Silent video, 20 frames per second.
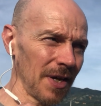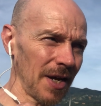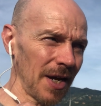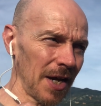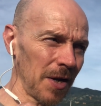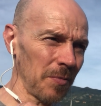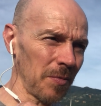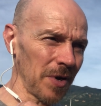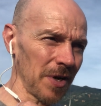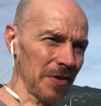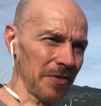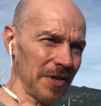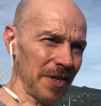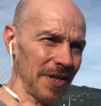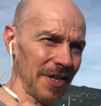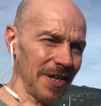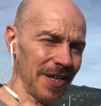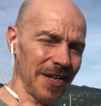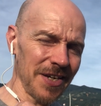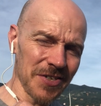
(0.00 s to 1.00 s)
And one of
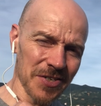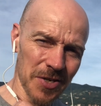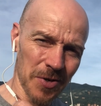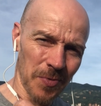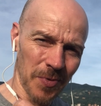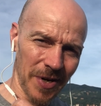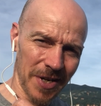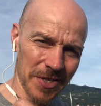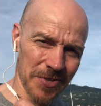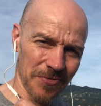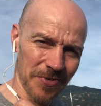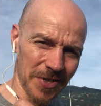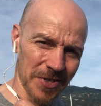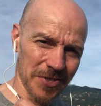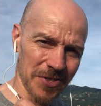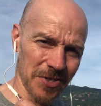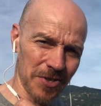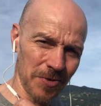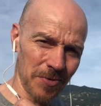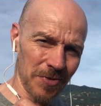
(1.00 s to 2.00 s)
the easier ways for us
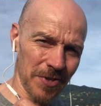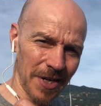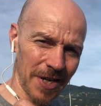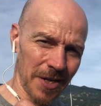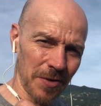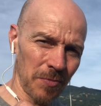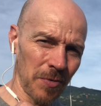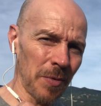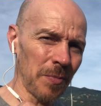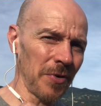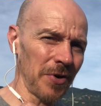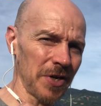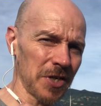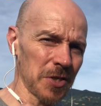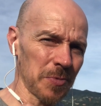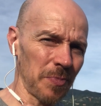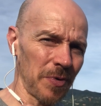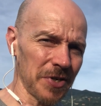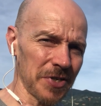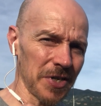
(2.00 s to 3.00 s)
to do that when we're
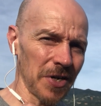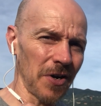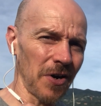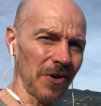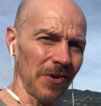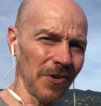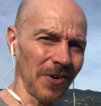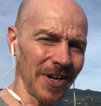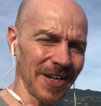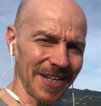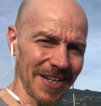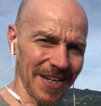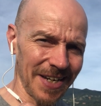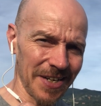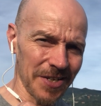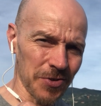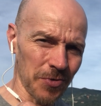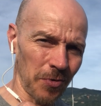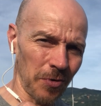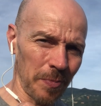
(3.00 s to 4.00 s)
expressing our
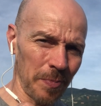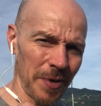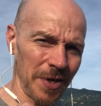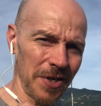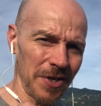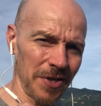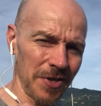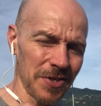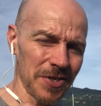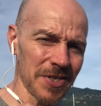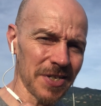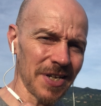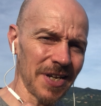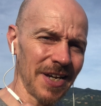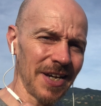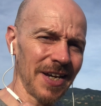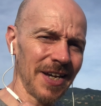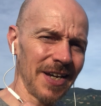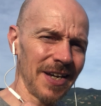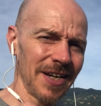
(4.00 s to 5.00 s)
ideas or opinions
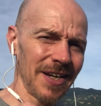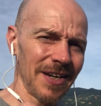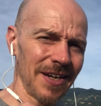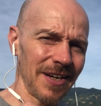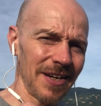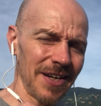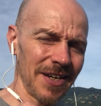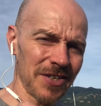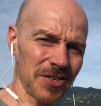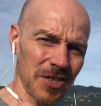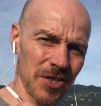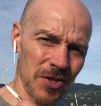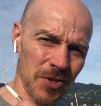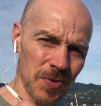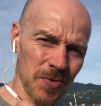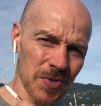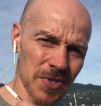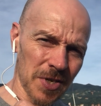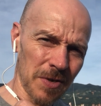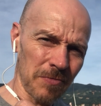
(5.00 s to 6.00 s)
is to
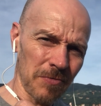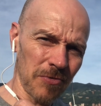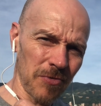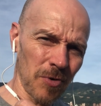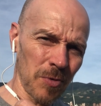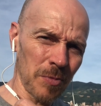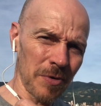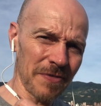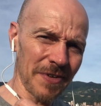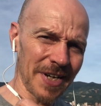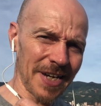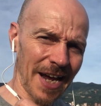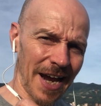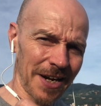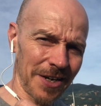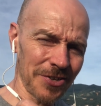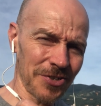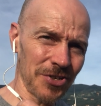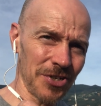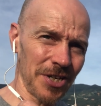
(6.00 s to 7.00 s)
use some form of
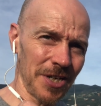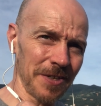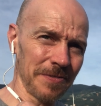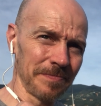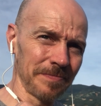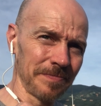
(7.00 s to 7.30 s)
analogy.